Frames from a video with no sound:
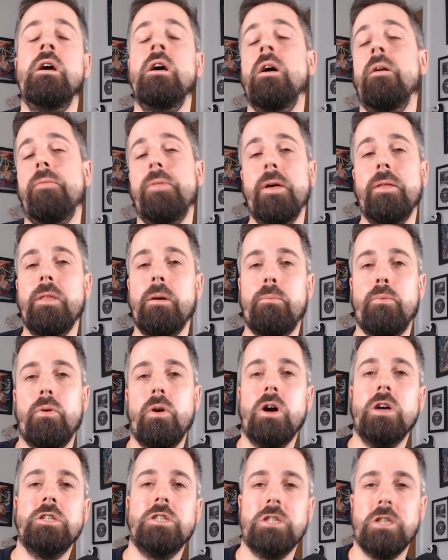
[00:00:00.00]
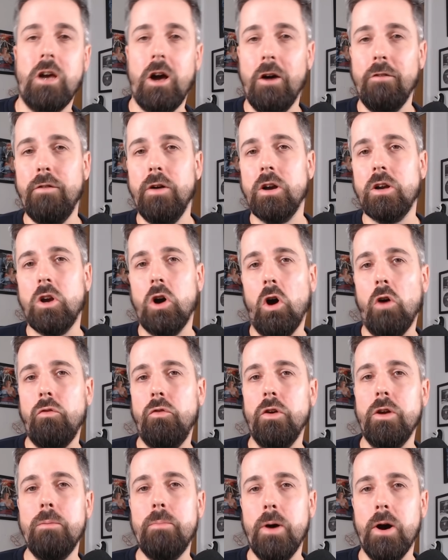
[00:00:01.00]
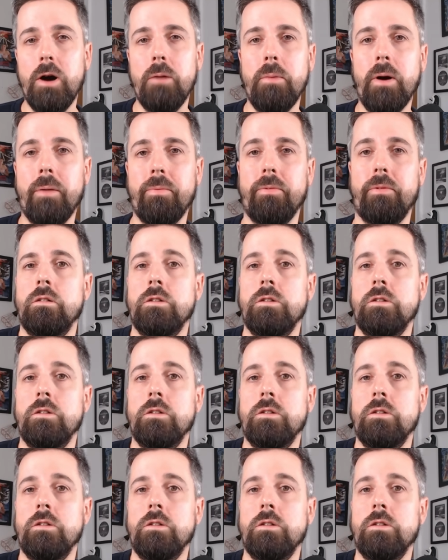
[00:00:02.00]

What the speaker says: than the price of a coffee per month.